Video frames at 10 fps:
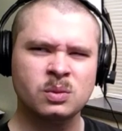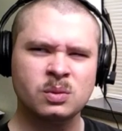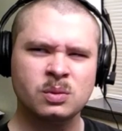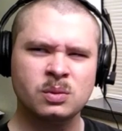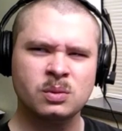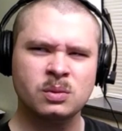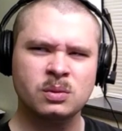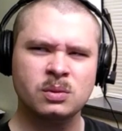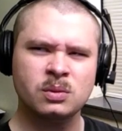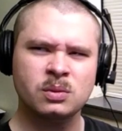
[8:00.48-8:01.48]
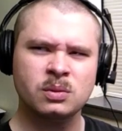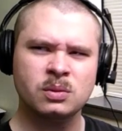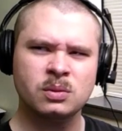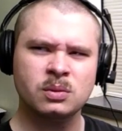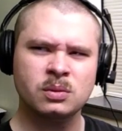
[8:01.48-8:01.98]

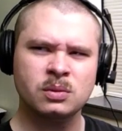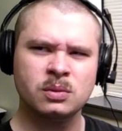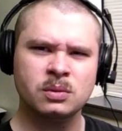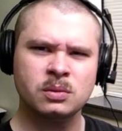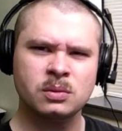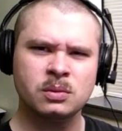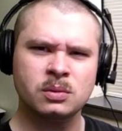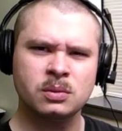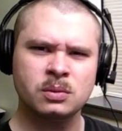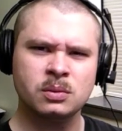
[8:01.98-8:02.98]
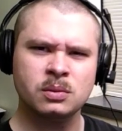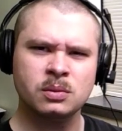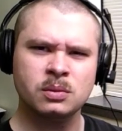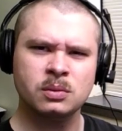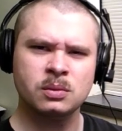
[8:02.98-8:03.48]

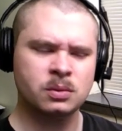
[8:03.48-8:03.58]
Nobody speaks.